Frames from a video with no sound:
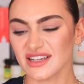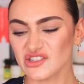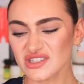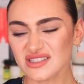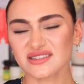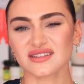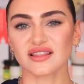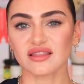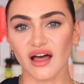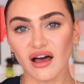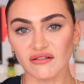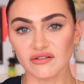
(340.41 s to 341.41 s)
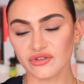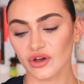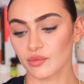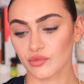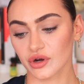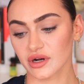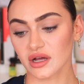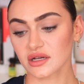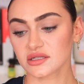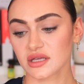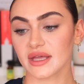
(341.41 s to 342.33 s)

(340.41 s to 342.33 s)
I just love her products.